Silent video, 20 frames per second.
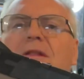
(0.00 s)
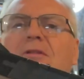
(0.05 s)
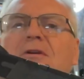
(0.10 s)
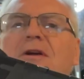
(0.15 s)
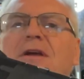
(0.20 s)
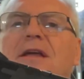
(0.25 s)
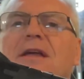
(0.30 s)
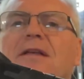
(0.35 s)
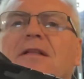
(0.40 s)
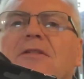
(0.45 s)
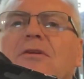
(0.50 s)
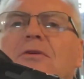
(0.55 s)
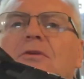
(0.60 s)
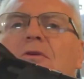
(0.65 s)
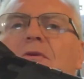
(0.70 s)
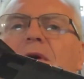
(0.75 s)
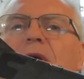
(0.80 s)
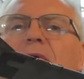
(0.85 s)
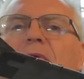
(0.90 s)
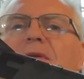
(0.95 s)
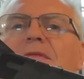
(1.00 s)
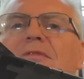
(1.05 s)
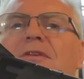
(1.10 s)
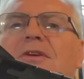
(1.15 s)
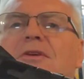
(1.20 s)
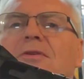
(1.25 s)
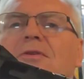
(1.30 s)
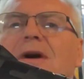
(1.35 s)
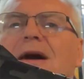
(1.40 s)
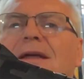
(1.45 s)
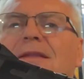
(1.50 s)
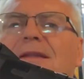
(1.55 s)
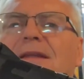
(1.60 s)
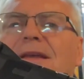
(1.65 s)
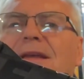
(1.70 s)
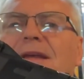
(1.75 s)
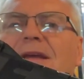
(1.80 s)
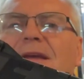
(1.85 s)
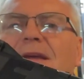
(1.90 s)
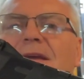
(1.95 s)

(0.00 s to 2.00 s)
look, a little quick review on the